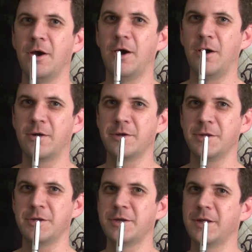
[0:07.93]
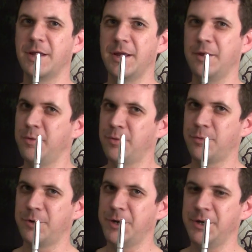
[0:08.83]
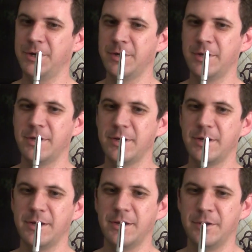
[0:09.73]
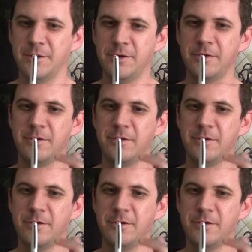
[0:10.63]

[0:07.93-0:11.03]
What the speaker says: Hongdian A3 in